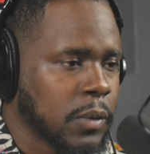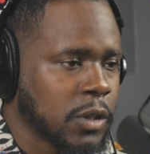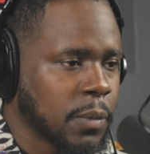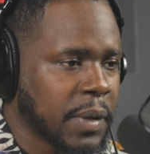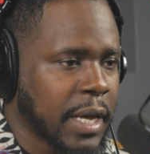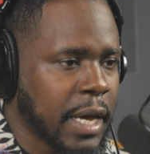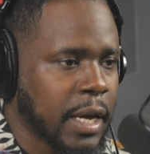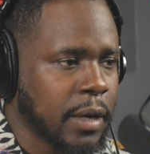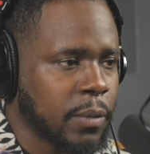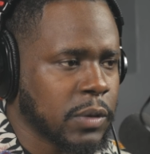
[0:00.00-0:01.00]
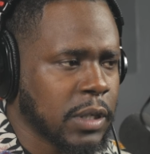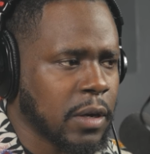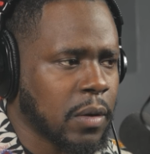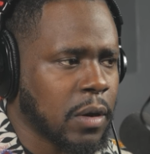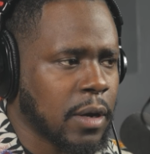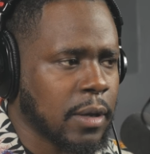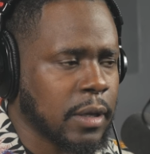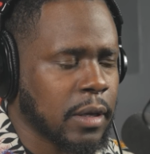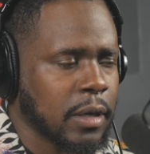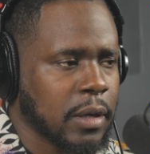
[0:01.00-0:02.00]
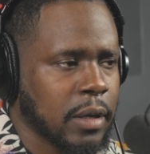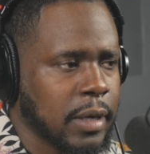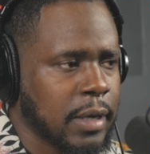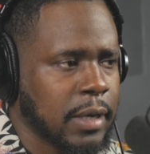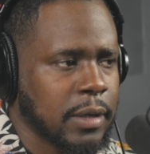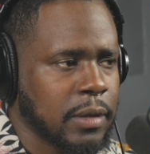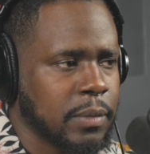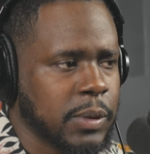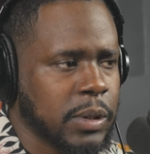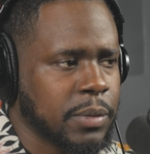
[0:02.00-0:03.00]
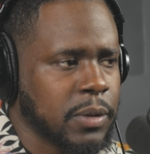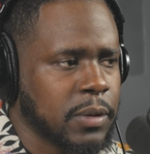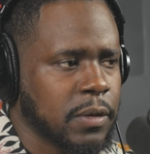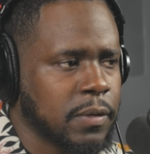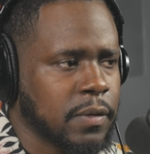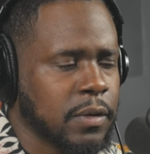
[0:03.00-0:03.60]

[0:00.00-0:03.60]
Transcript: So my dad was an alcoholic. Um, he was abusive.